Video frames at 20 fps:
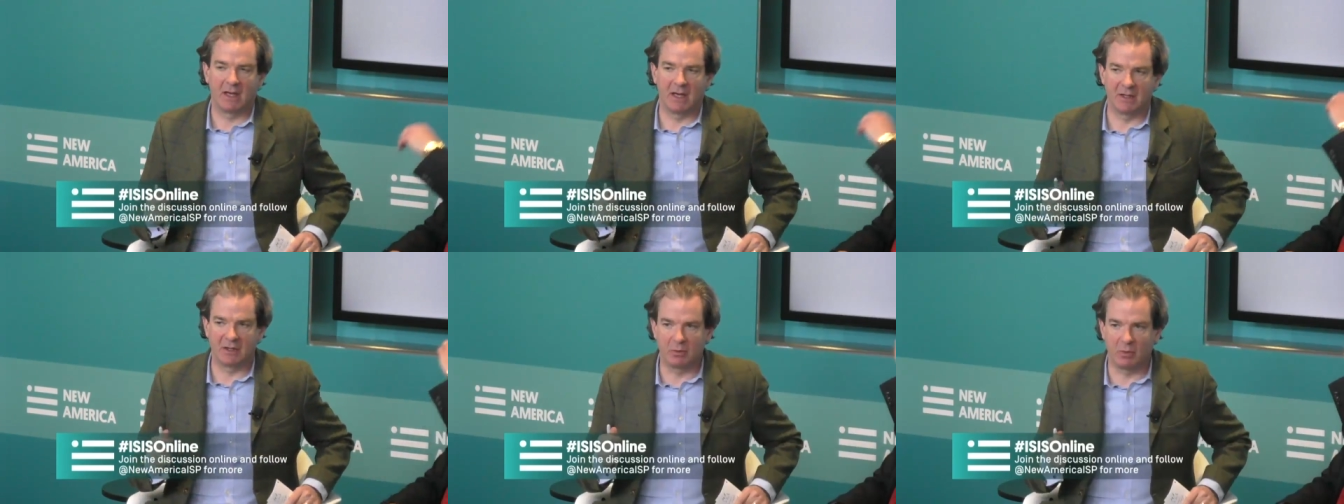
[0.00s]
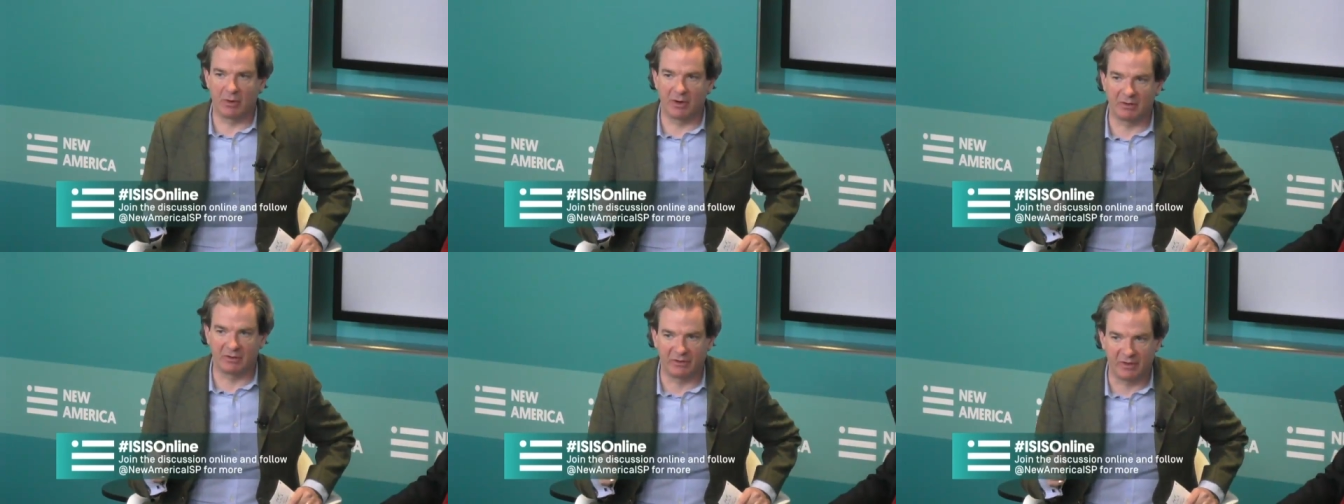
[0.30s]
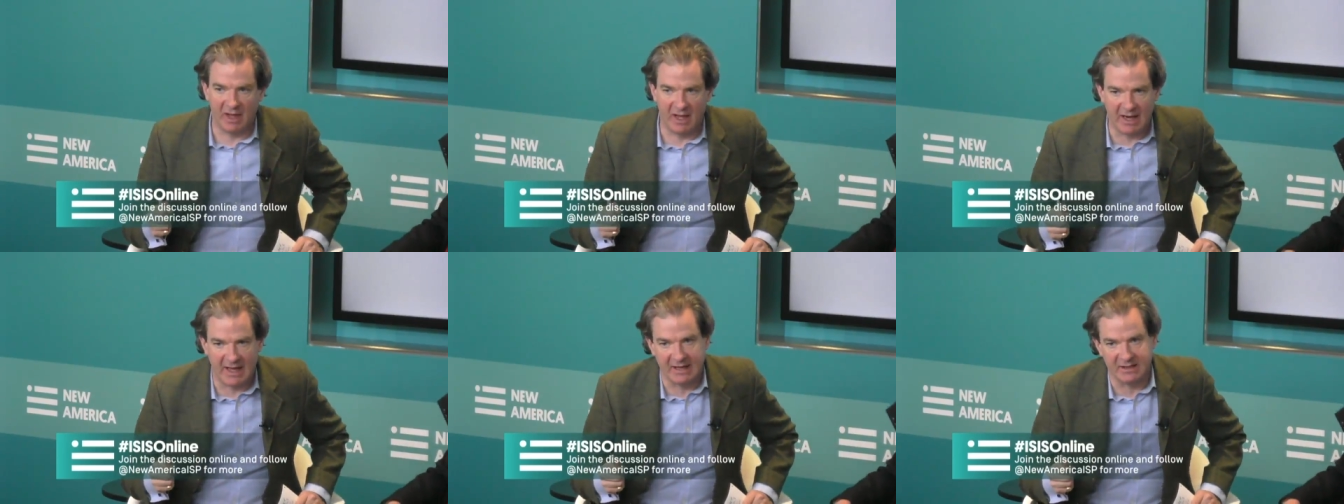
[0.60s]
And to what
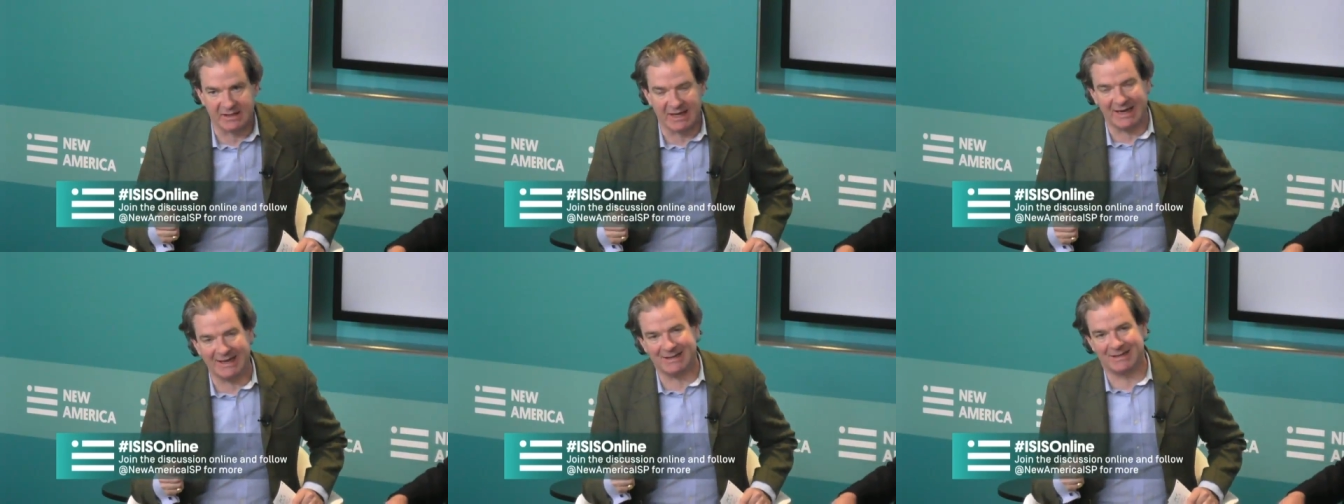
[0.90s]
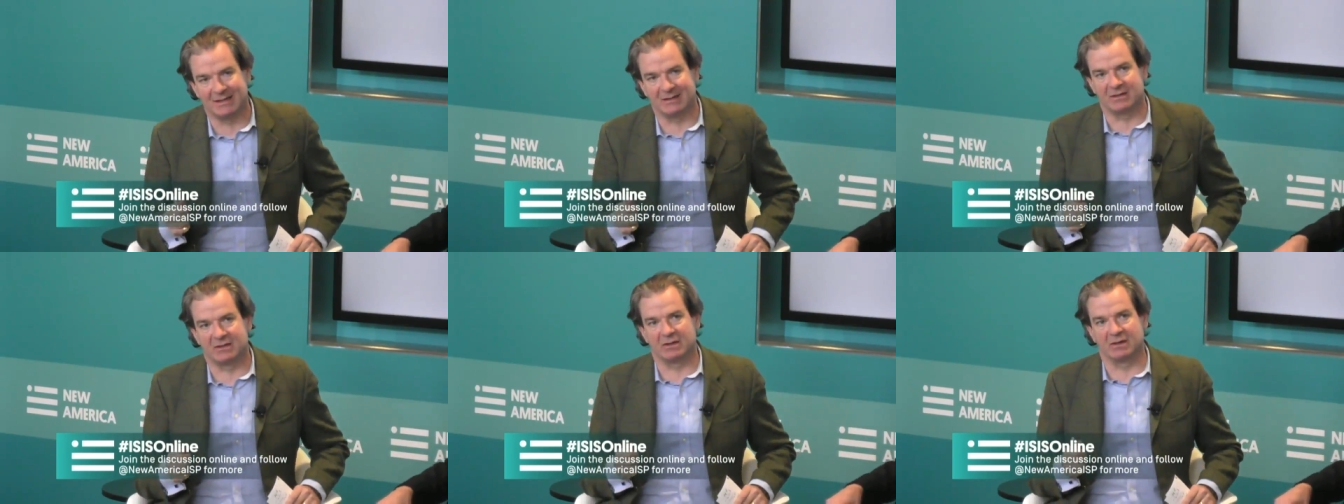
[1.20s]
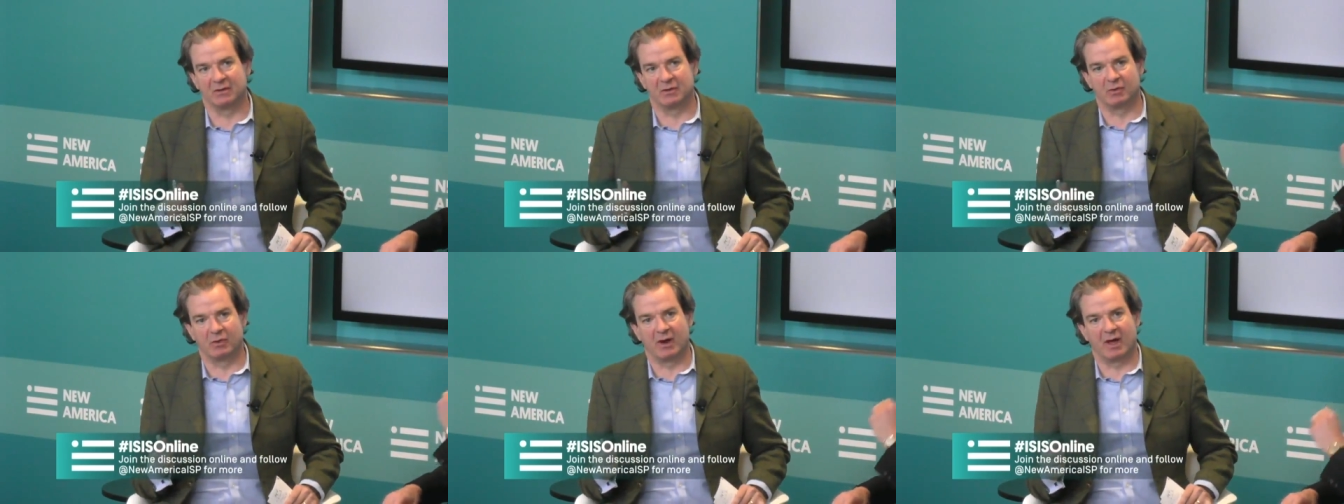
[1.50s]
extent has ISIS
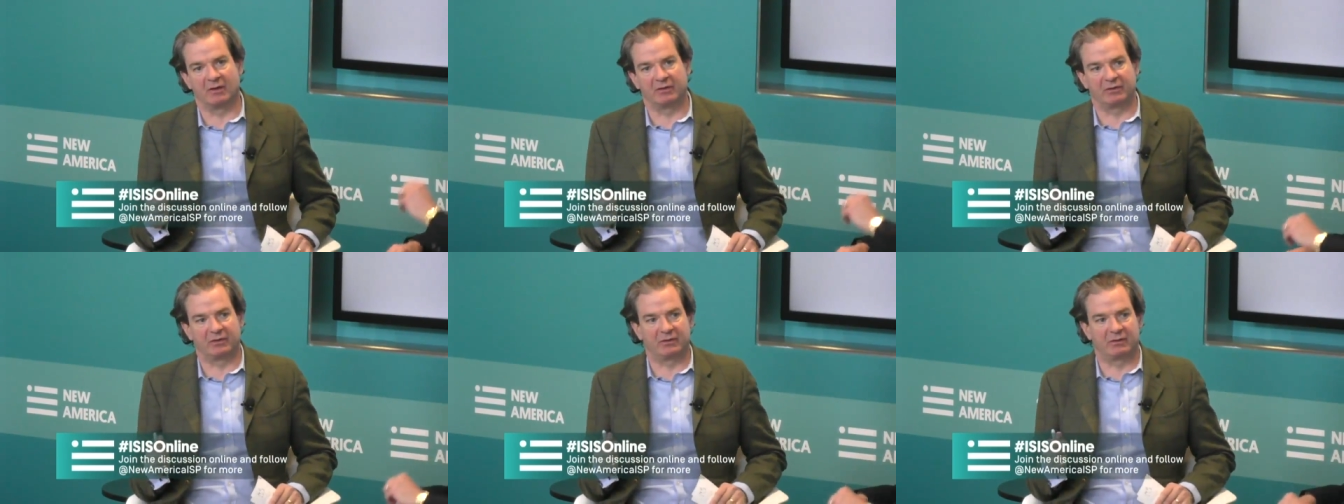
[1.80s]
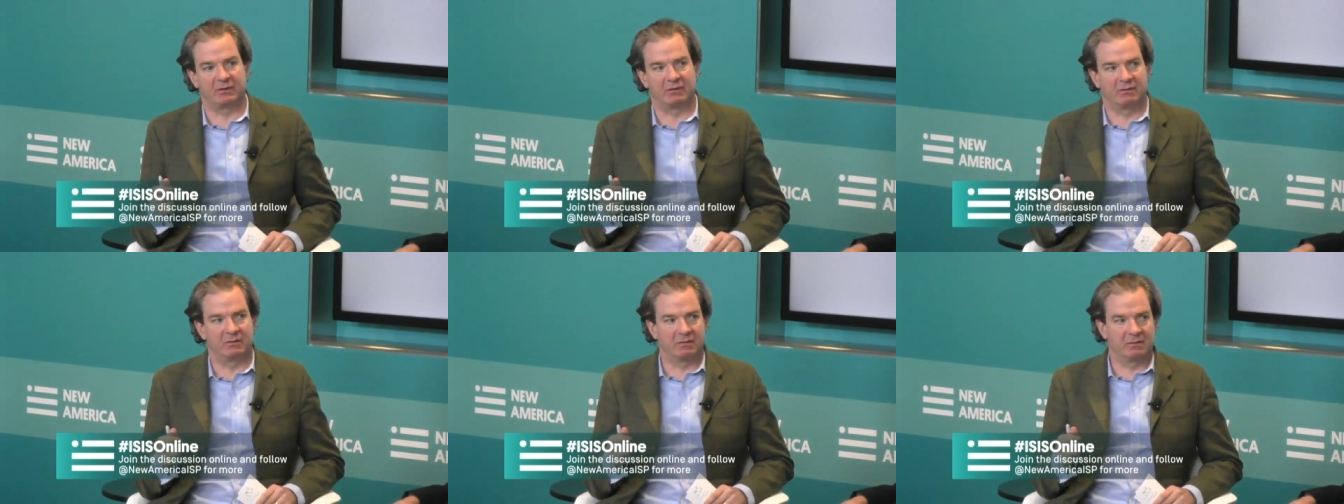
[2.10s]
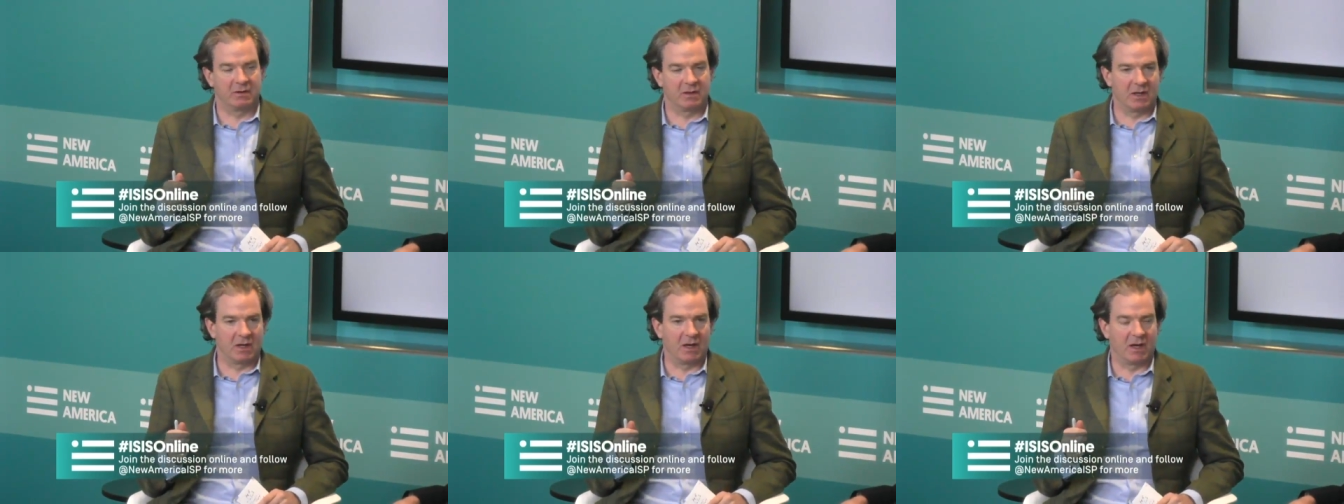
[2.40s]
addressed
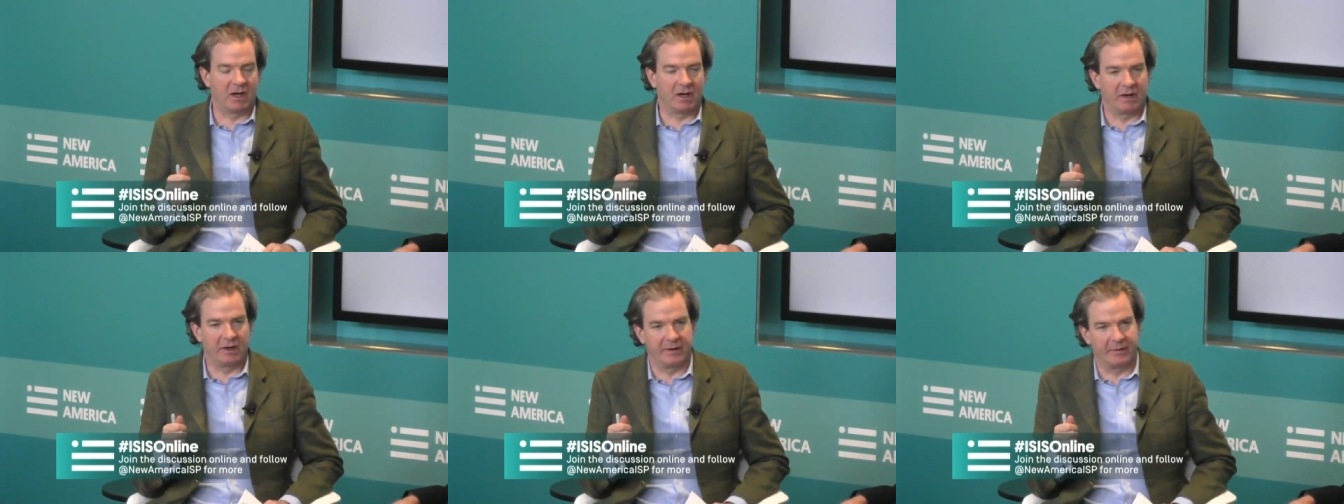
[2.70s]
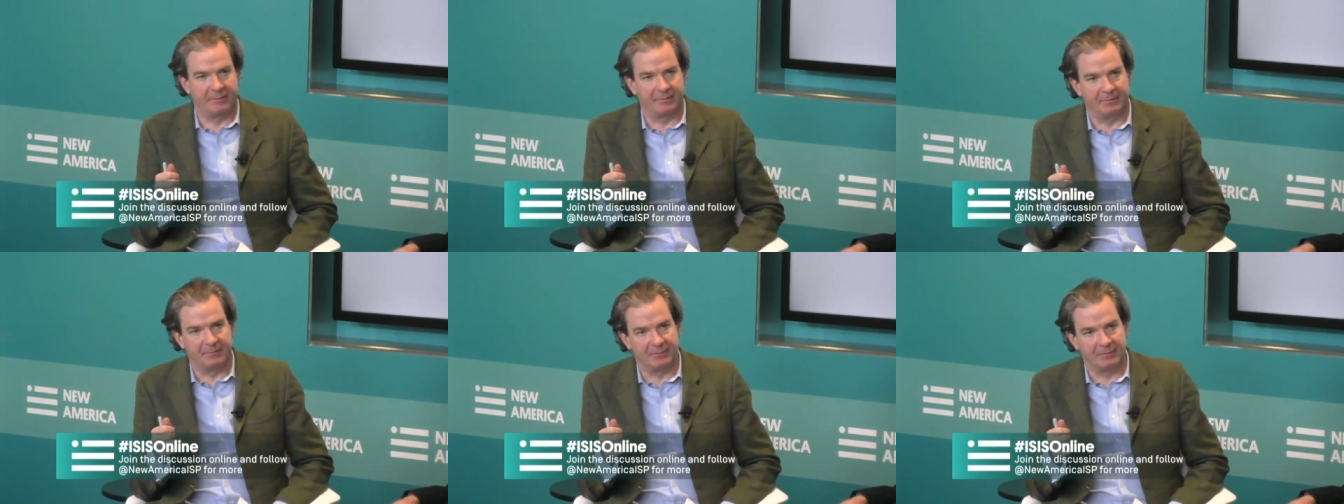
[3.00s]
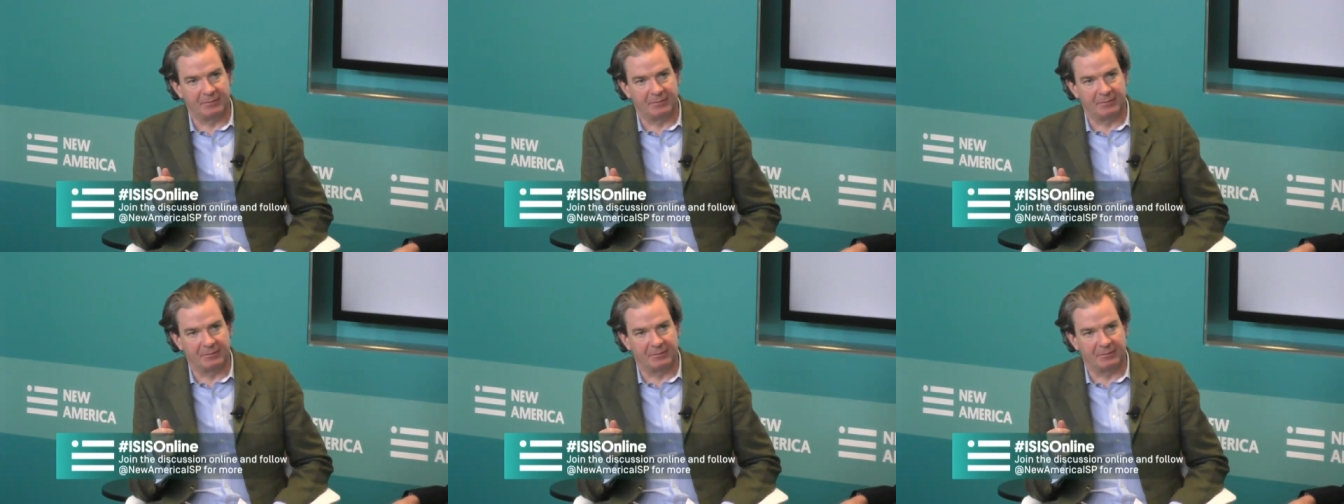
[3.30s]
um,